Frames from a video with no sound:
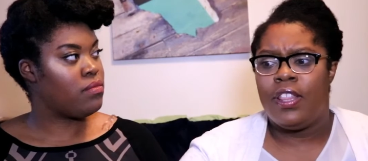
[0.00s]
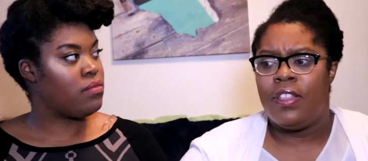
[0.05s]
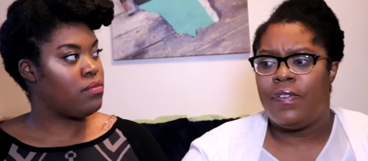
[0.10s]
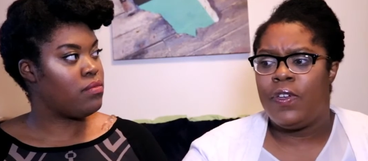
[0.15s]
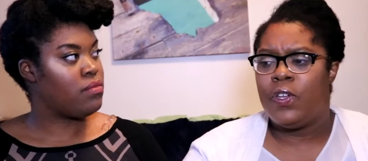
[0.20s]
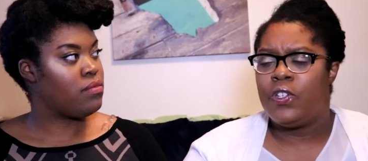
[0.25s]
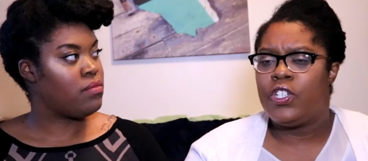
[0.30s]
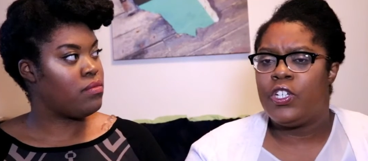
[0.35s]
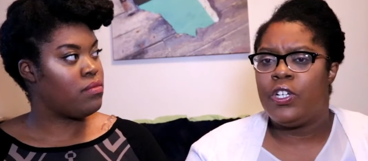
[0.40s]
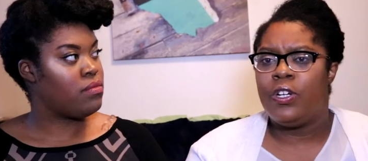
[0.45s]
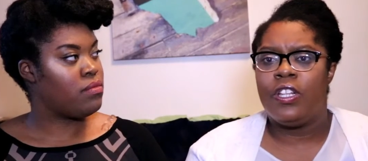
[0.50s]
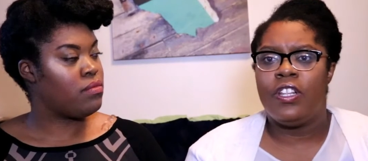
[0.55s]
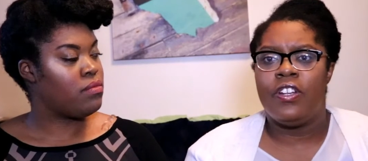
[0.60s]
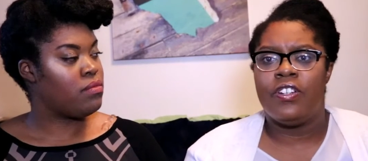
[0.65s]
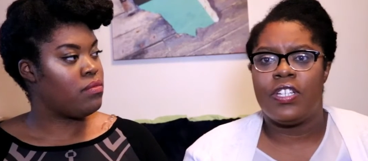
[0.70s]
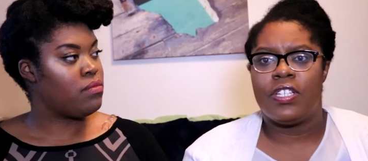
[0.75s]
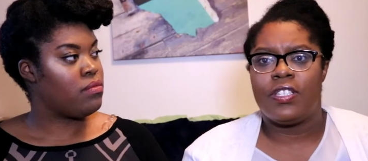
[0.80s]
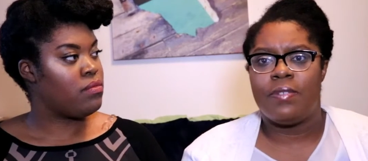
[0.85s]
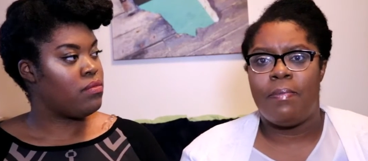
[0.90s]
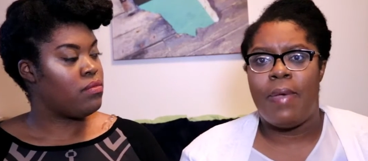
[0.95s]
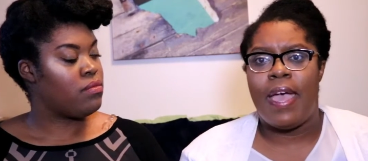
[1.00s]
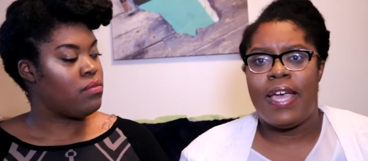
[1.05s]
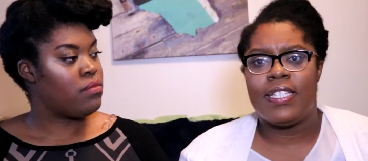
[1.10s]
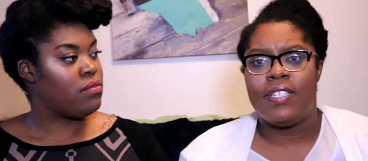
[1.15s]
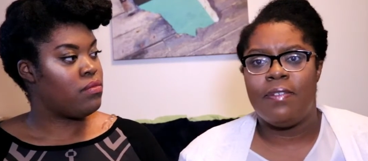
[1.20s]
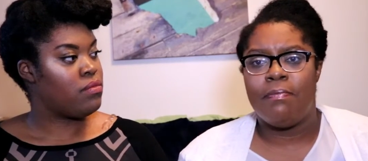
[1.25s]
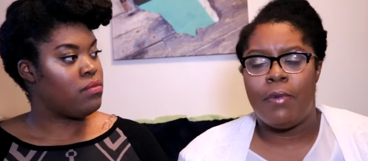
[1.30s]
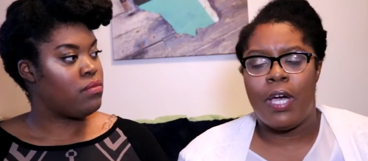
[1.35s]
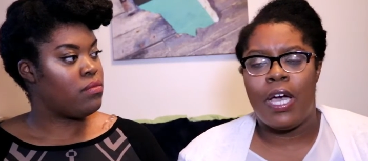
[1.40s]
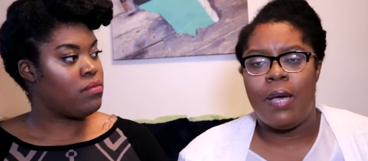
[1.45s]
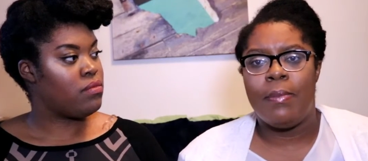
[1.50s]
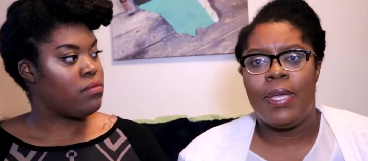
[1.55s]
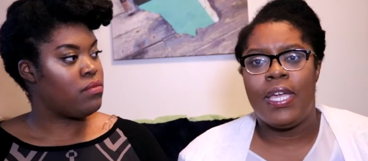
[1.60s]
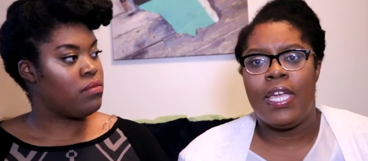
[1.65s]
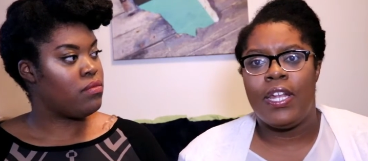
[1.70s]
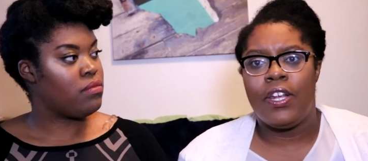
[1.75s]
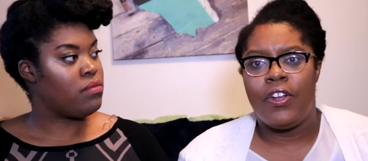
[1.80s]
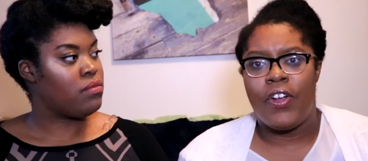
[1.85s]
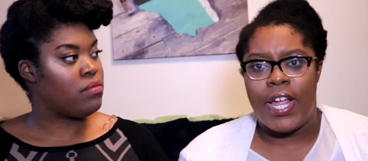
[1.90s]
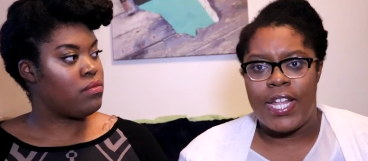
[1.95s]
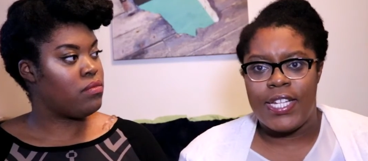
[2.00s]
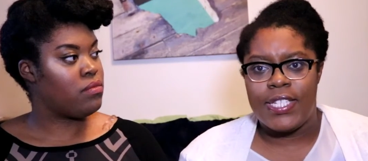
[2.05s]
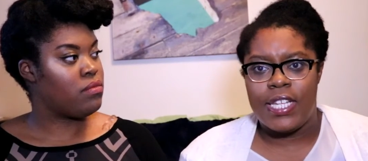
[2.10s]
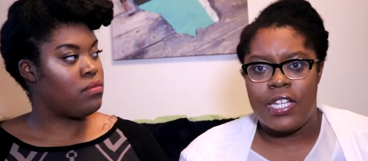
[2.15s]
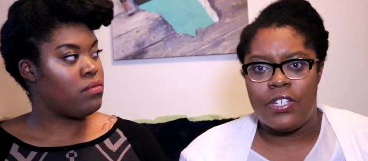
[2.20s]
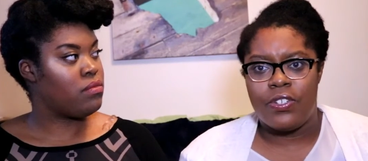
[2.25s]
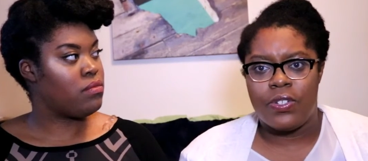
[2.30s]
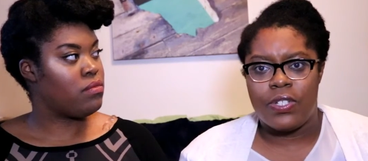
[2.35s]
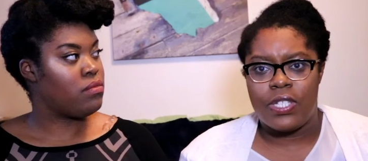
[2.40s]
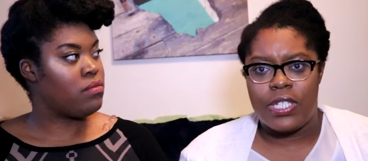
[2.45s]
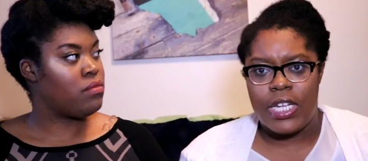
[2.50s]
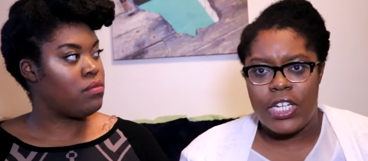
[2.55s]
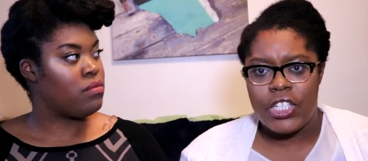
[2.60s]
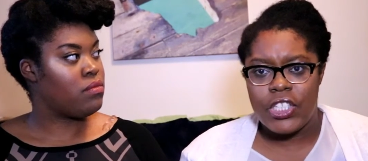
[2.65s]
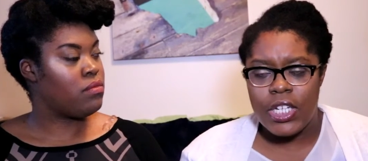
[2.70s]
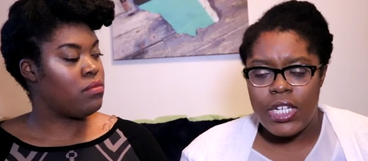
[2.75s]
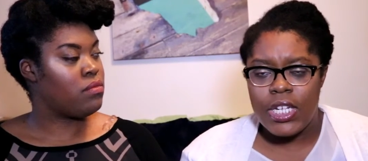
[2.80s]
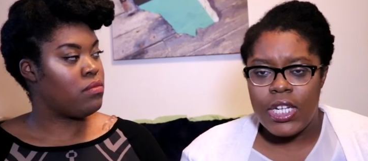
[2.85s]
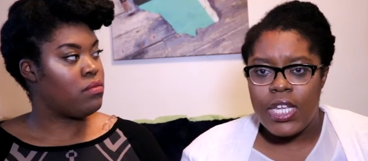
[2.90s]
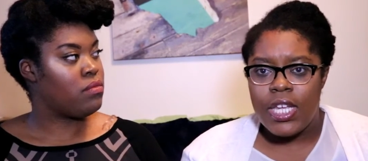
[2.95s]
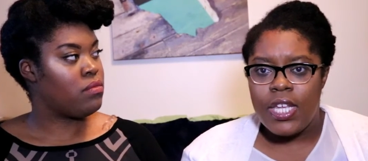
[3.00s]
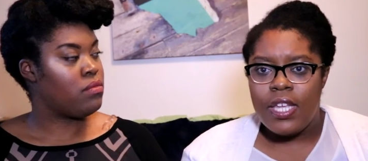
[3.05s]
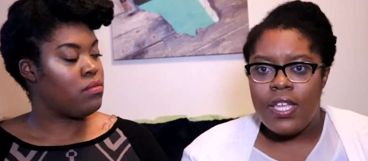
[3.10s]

Speaker 1: the future, and there's this massive bombing in Grand Central Station.